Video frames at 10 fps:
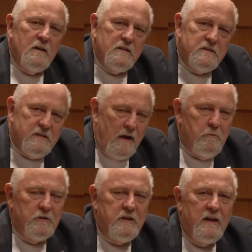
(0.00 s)

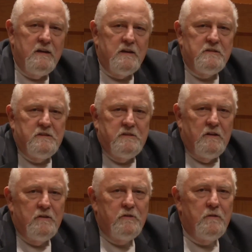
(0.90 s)
Simultaneous
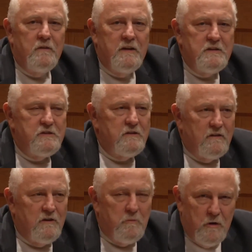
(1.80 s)
to this
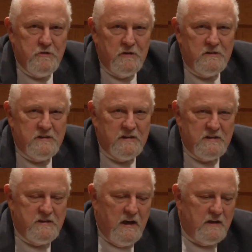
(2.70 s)
commercial
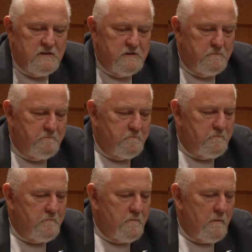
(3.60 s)
success,
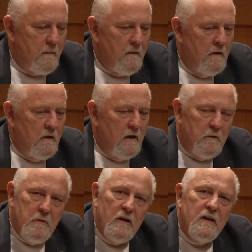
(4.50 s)

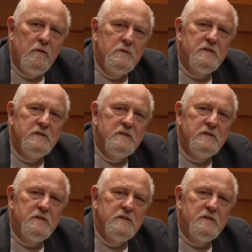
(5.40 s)
America was